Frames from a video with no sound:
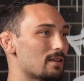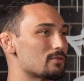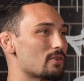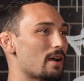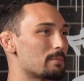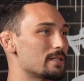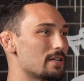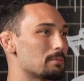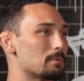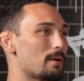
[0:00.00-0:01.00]
Don't try to be
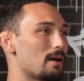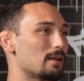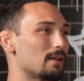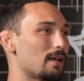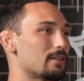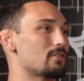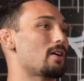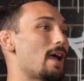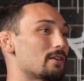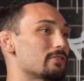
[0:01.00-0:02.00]
cheap about it, and you'll
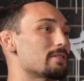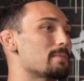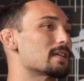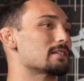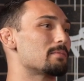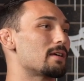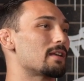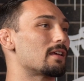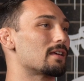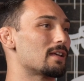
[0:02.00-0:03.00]
actually make some
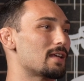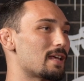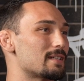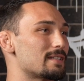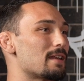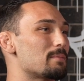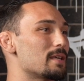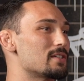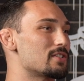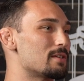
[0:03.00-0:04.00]
money instead of
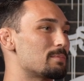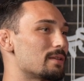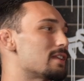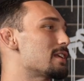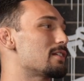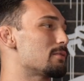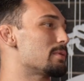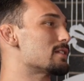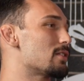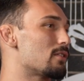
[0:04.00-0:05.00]
being cheap, and then it'll
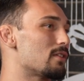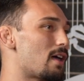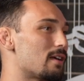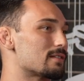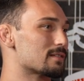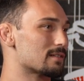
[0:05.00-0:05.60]
be a total loss.